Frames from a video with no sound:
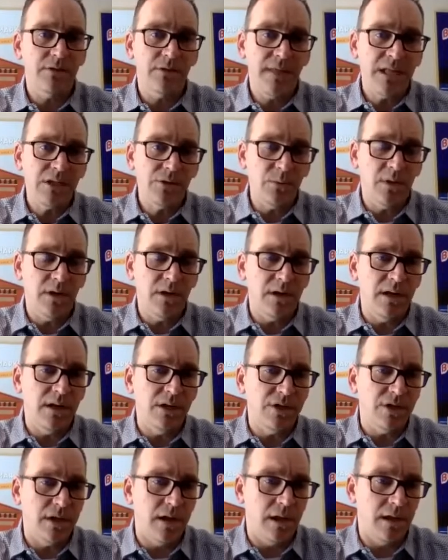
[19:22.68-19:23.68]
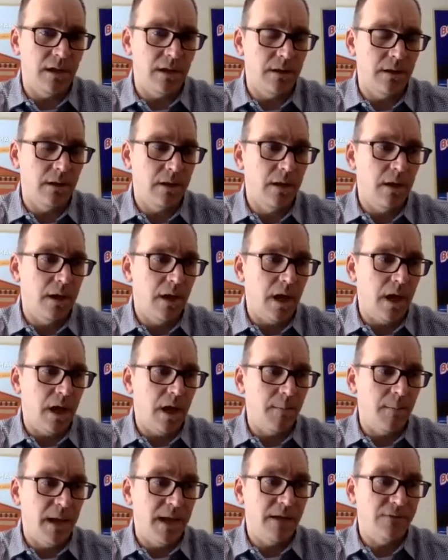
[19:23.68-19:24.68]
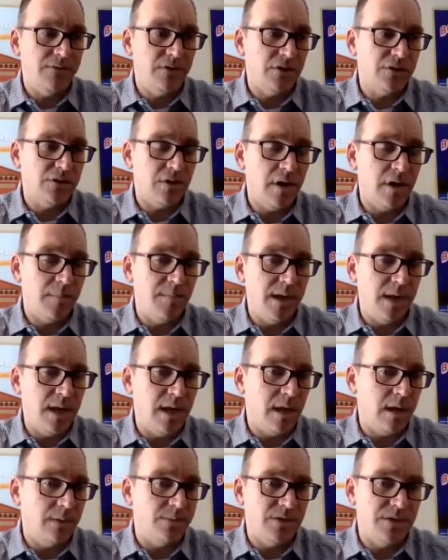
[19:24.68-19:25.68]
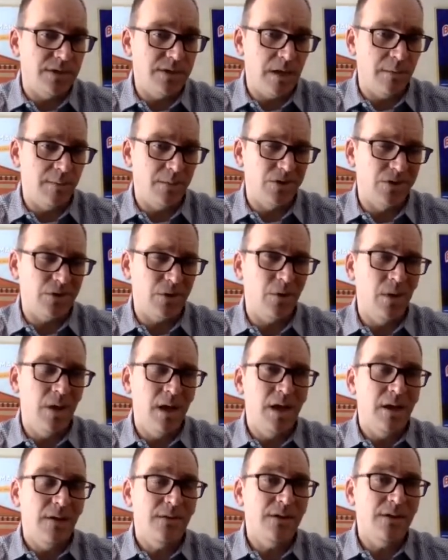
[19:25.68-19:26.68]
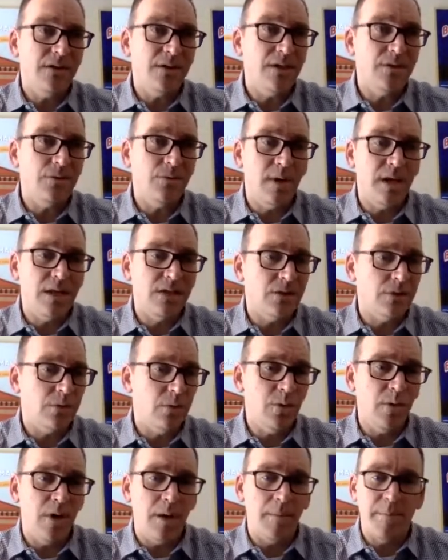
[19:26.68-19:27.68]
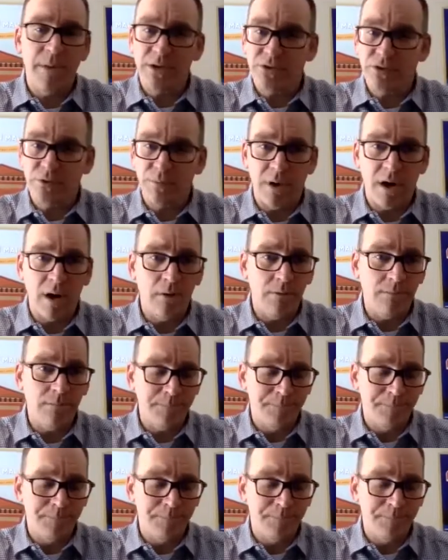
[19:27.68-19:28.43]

that's where it initiated. And I just started picking up steam. And so it's through Buzzsprout,